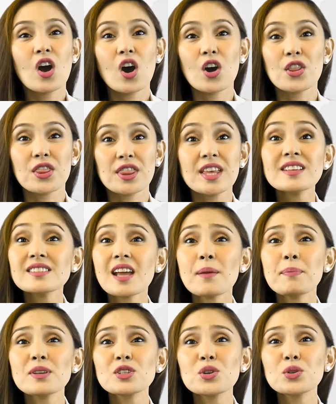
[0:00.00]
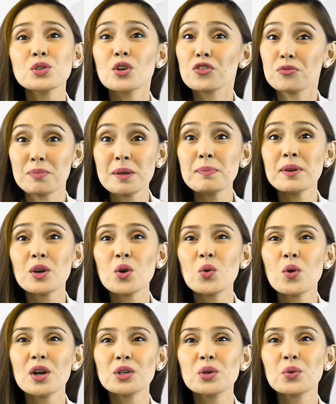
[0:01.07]
On this episode of BPO
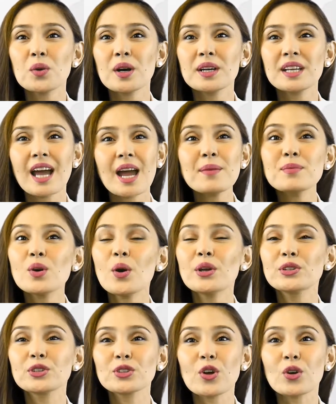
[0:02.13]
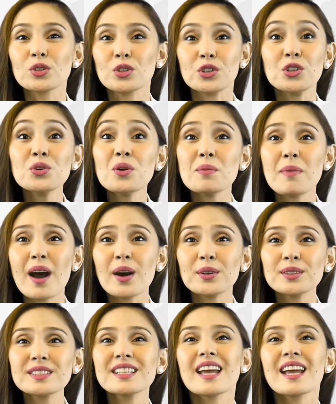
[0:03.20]
101, I'm going to talk to you about